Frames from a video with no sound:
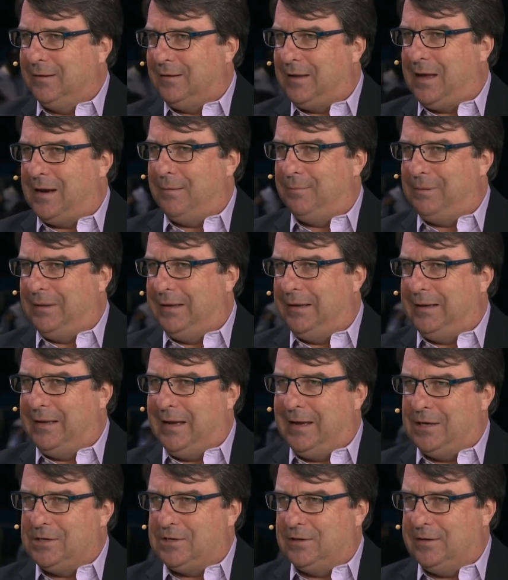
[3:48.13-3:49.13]
kind of bleeding
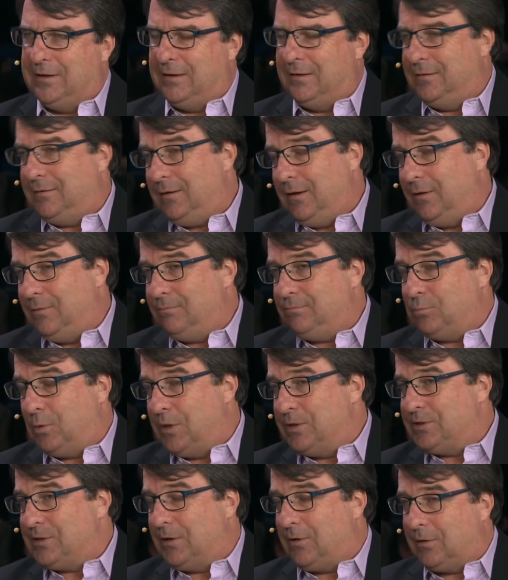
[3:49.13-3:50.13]
edge, and then you know,
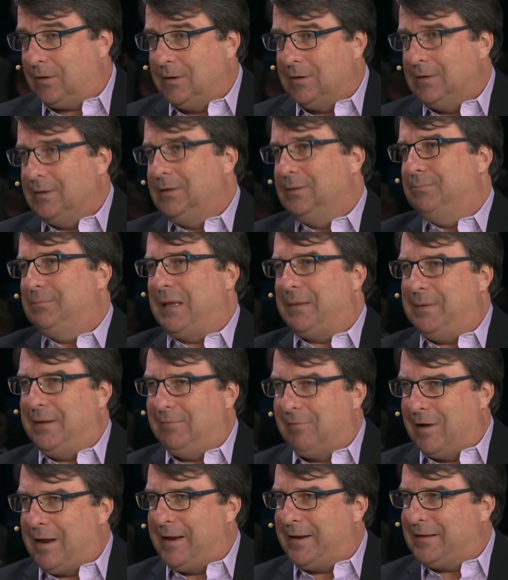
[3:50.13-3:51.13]
ones that are maybe
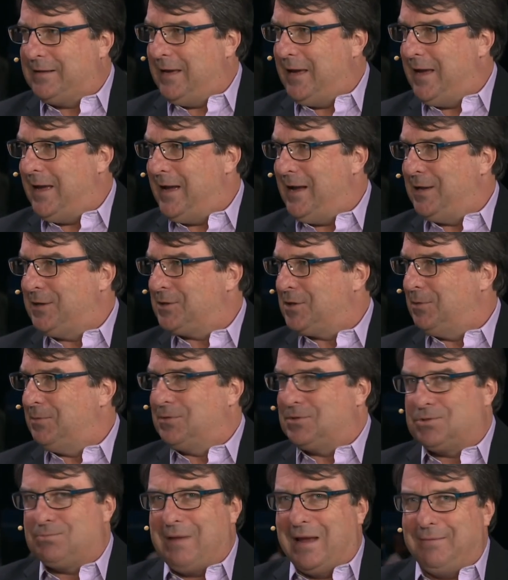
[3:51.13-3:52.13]
run out of gas or
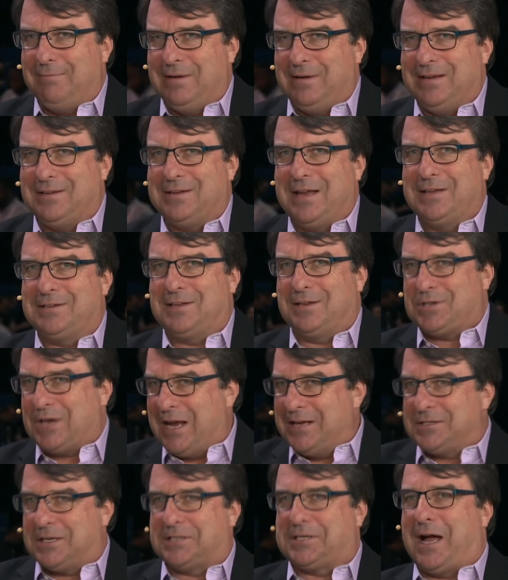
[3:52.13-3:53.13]
maybe needs to
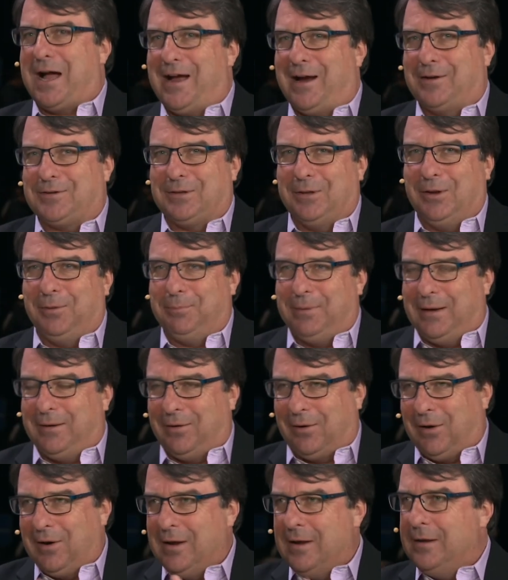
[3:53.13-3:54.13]
change the tires a little bit,
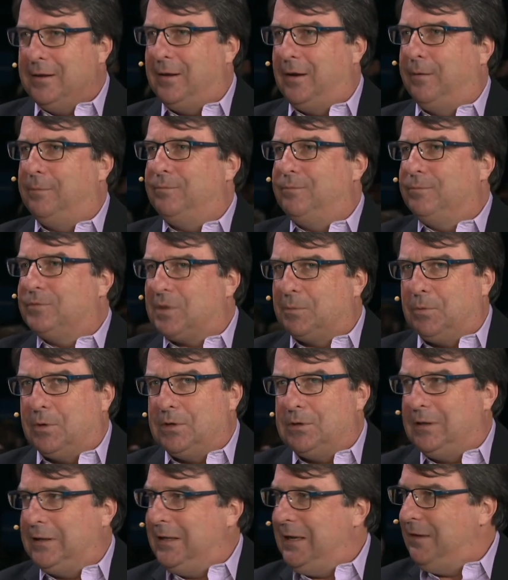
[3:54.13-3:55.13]
or you know,
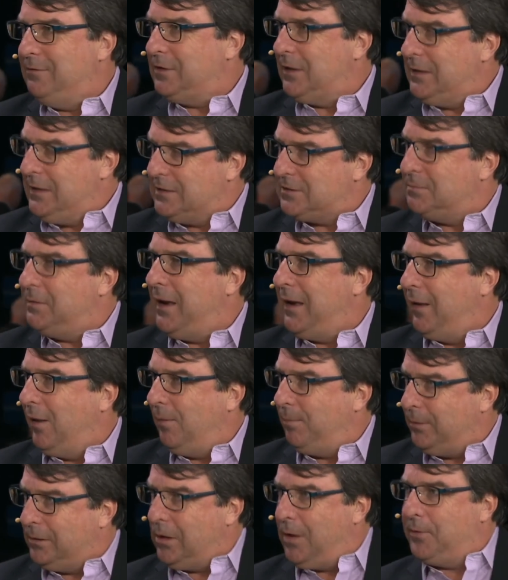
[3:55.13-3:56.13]
someone leaves, they need some
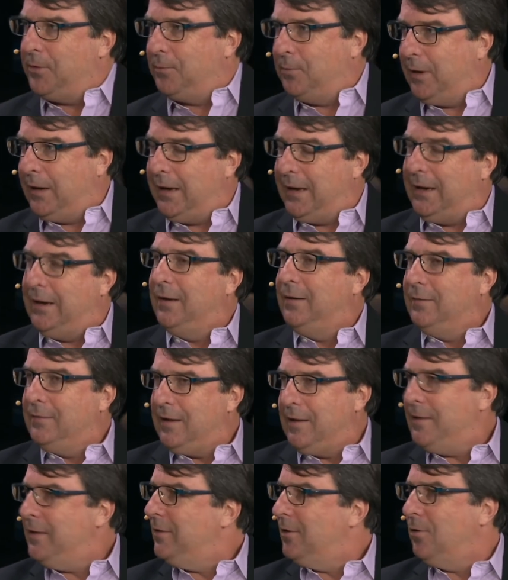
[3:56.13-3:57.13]
help along the way.
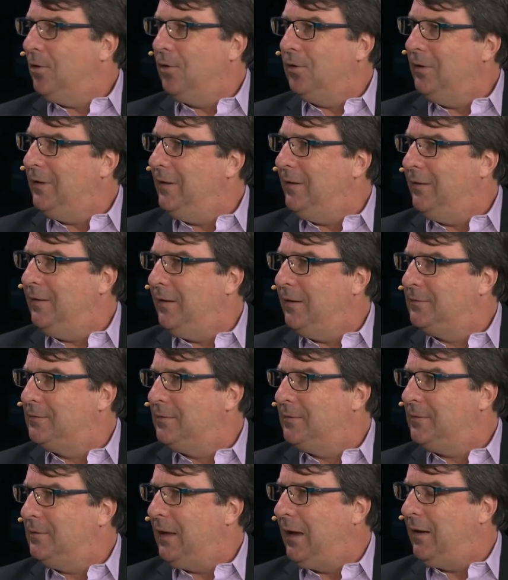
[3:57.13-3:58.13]
And then the early
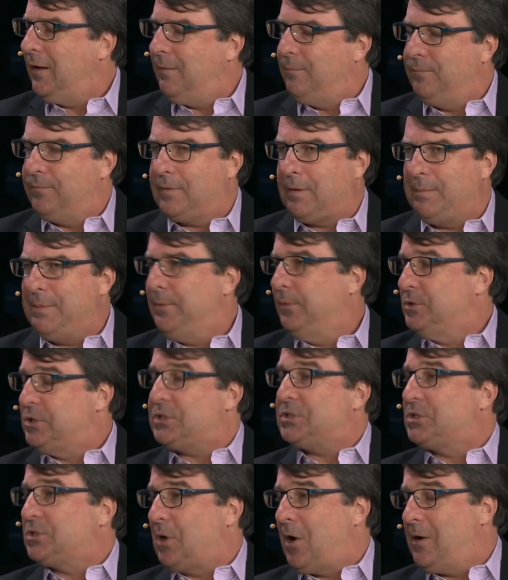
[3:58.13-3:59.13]
uh, um, people
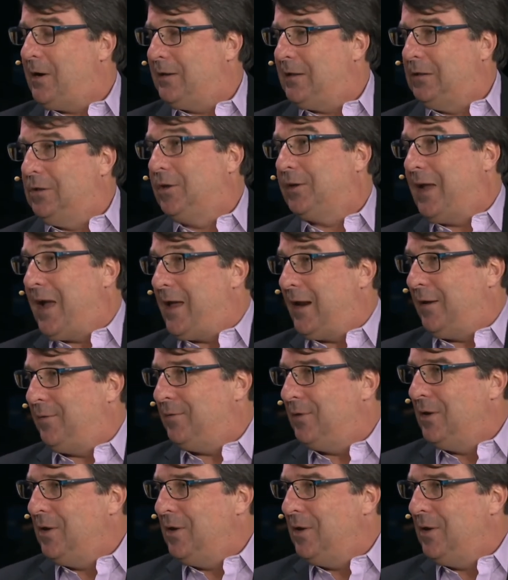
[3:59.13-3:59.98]
just starting to look at it.